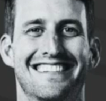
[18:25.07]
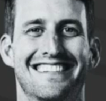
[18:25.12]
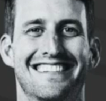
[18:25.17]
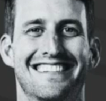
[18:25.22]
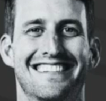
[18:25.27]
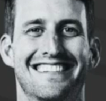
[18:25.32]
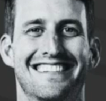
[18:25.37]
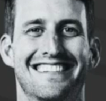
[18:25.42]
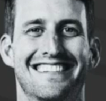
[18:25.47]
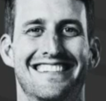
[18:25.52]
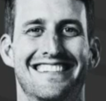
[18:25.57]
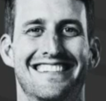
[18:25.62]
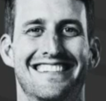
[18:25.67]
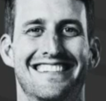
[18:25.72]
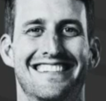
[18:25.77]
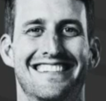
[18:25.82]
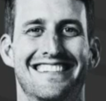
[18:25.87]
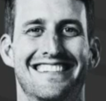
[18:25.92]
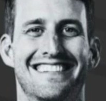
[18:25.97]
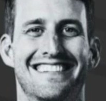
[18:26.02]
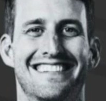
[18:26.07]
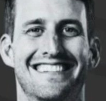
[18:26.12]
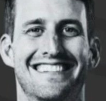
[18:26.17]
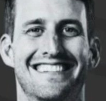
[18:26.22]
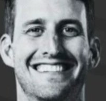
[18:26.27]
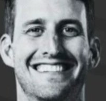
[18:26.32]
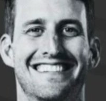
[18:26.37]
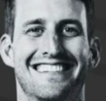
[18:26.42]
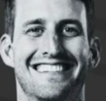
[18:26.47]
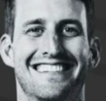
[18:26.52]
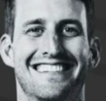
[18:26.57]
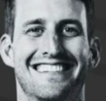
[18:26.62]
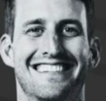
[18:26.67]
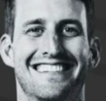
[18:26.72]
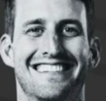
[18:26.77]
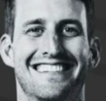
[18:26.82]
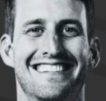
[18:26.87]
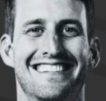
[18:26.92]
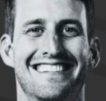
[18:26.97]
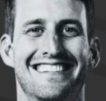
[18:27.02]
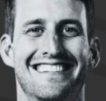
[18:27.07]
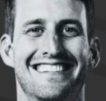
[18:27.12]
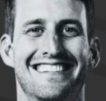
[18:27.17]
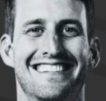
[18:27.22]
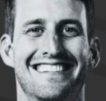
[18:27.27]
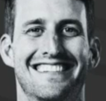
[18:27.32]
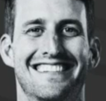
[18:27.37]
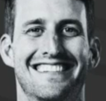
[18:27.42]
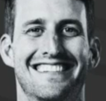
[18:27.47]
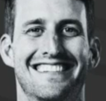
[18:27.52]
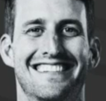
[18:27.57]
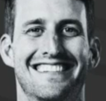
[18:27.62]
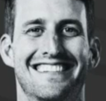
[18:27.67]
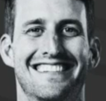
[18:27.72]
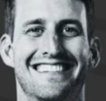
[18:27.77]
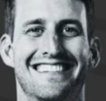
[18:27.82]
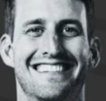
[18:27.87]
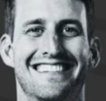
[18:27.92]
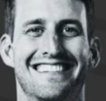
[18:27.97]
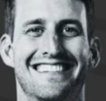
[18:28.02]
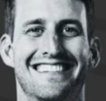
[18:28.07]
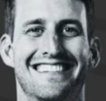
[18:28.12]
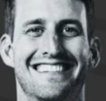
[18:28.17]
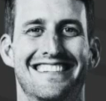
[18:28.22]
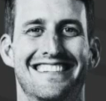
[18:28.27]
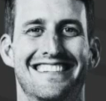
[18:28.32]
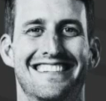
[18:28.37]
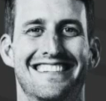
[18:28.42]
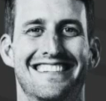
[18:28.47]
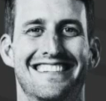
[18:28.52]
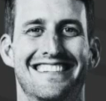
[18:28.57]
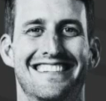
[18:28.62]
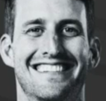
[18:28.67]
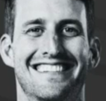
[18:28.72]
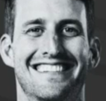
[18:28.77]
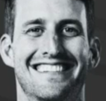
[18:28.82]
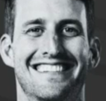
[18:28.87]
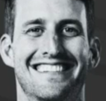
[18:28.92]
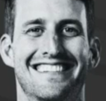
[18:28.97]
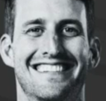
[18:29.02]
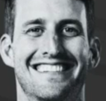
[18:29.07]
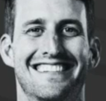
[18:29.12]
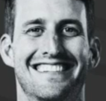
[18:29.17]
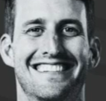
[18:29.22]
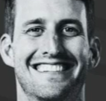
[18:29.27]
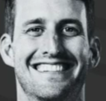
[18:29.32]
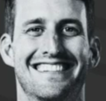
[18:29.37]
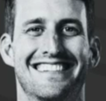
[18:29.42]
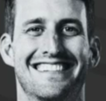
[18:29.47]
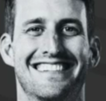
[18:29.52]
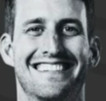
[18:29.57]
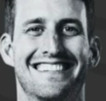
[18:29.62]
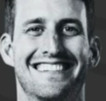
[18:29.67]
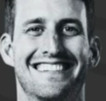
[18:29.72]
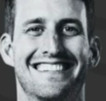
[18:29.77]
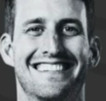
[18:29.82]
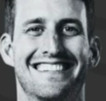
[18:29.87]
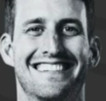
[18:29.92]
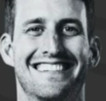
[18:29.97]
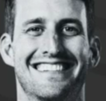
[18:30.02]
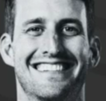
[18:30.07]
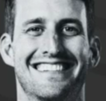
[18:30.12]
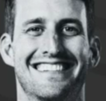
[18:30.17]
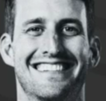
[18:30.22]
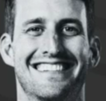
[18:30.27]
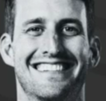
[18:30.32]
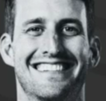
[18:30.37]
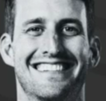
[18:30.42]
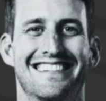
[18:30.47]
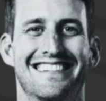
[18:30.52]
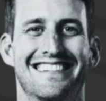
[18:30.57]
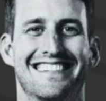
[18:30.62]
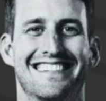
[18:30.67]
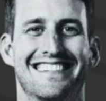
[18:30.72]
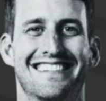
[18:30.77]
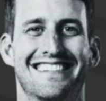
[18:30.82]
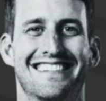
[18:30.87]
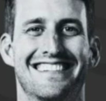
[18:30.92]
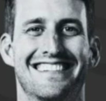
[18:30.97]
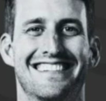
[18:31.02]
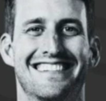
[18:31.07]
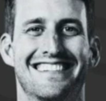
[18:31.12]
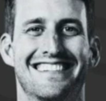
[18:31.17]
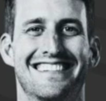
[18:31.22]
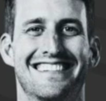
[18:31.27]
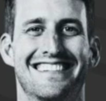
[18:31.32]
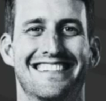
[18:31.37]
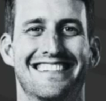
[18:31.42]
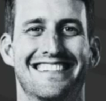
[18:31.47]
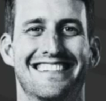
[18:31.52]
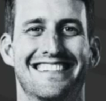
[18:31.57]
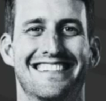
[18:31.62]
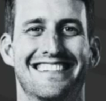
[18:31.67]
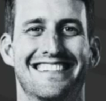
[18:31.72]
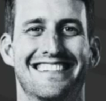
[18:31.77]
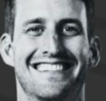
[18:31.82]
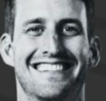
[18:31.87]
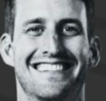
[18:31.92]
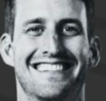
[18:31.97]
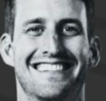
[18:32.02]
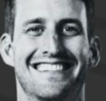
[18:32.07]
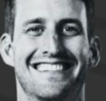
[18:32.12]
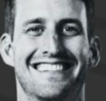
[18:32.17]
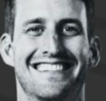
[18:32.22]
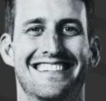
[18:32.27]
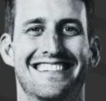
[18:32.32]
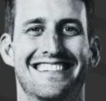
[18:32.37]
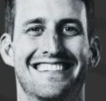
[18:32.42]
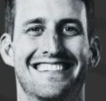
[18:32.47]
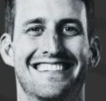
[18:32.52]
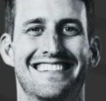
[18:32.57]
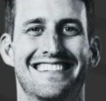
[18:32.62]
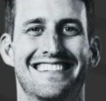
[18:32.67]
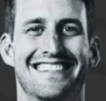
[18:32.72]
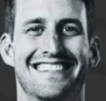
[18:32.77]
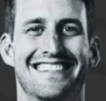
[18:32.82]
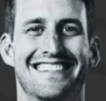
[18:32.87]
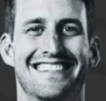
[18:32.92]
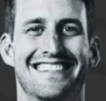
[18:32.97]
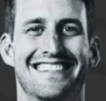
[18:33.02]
[no speech]